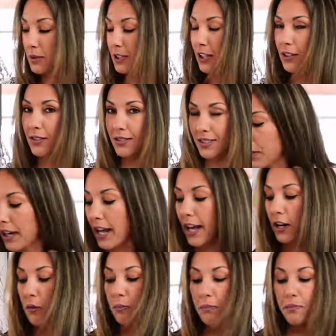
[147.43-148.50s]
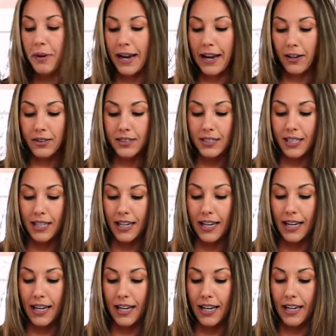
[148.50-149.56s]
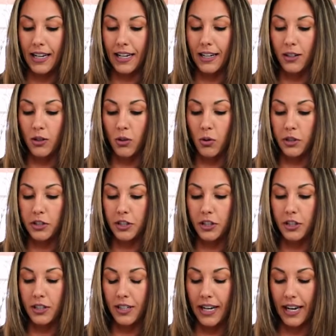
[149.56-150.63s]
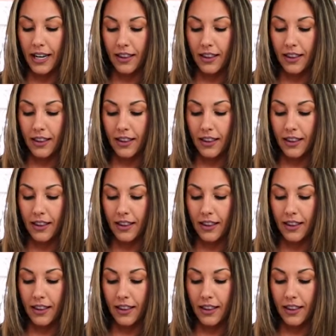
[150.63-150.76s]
So we're gonna add about a quarter